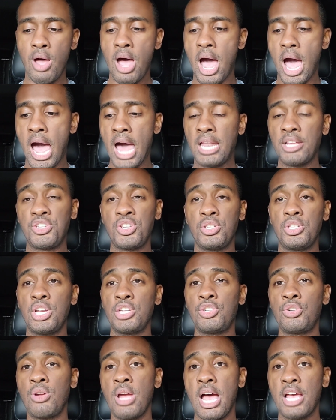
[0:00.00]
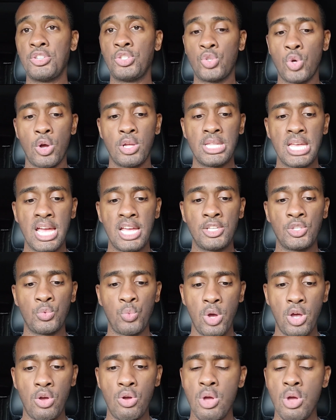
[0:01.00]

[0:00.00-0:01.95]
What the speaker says: I highly suggest you guys join that as well.